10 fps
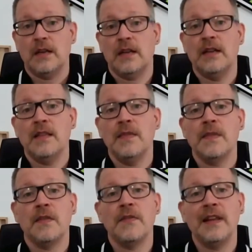
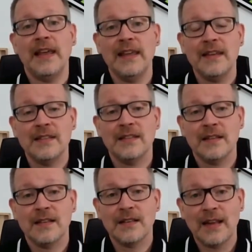In the late
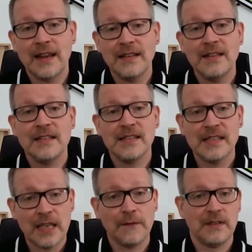
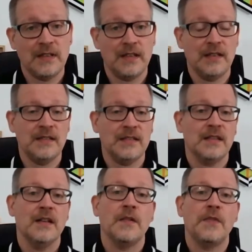1970s,